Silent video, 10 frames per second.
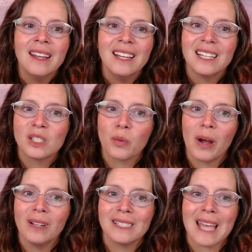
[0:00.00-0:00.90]
As
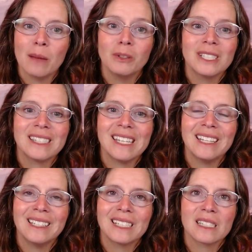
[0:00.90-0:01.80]
well as able to seek
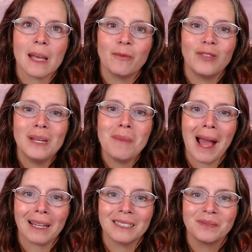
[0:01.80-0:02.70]
and accept
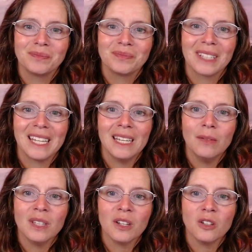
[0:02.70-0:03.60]
feedback,
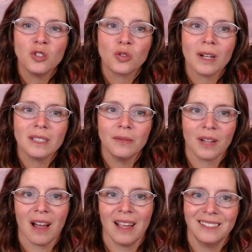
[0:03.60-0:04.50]
even the constructive
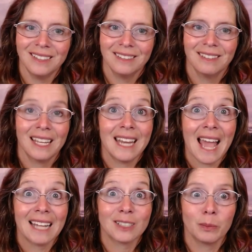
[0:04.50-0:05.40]
kind, and
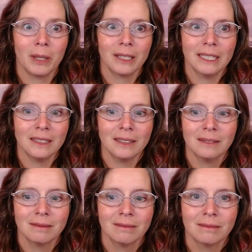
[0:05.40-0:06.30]
act upon it.
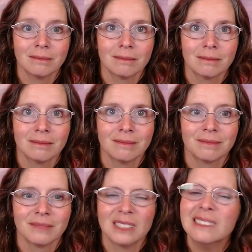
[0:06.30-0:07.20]

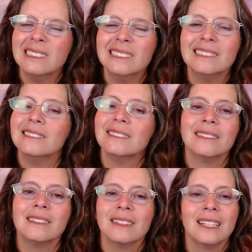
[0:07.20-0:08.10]
Ooh,
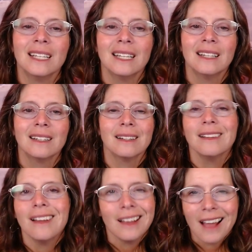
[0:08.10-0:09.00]

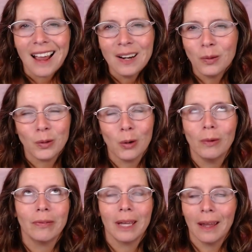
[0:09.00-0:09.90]
I don't know
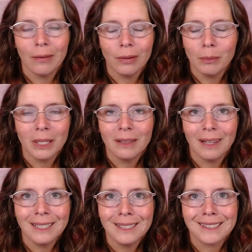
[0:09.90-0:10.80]
if everybody
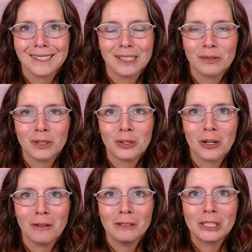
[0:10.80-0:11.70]
likes difficult
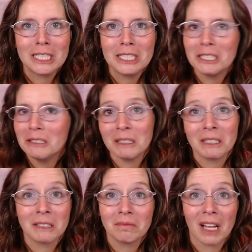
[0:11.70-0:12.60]

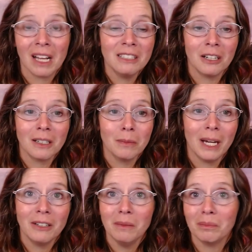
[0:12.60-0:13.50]
conversations. I talk
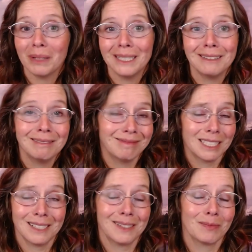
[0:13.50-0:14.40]
about it, but it's
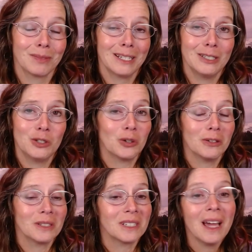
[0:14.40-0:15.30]
not something I enjoy all
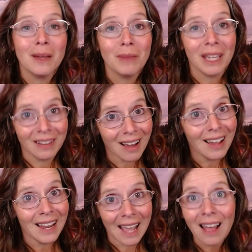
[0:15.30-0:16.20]
the time. And
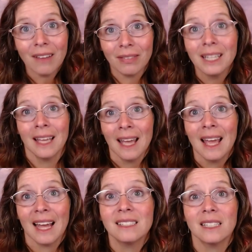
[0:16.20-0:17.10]
I have
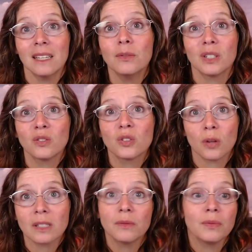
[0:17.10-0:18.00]
had to give
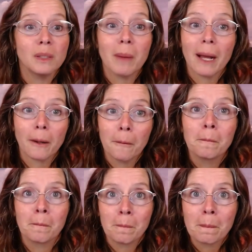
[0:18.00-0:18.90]
constructive feedback.
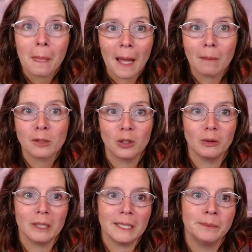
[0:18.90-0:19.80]

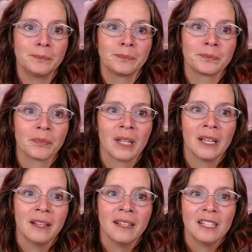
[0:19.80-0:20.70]
Absolutely.
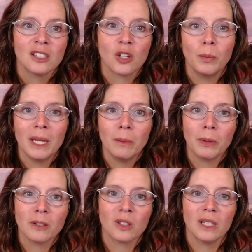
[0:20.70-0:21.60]
So being
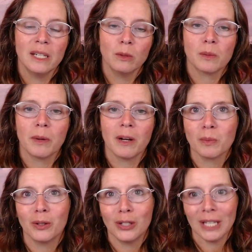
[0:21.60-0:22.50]
personally
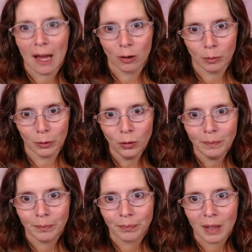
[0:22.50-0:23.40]
responsible and accountable,
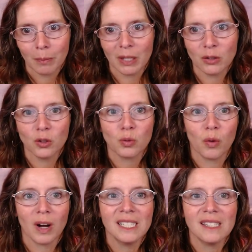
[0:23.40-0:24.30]
mentors
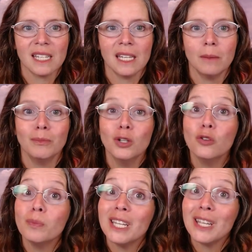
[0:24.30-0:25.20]
want to see
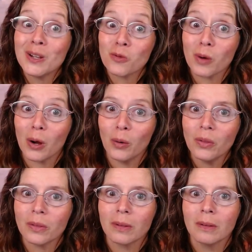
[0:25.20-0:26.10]
movement and growth.